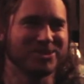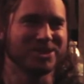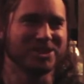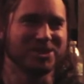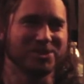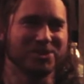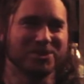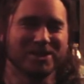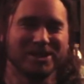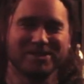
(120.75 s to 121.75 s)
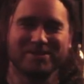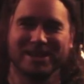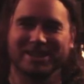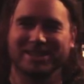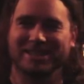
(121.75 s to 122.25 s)
yeah. really cool. We we
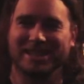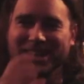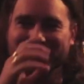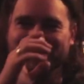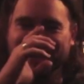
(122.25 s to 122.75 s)
actually named,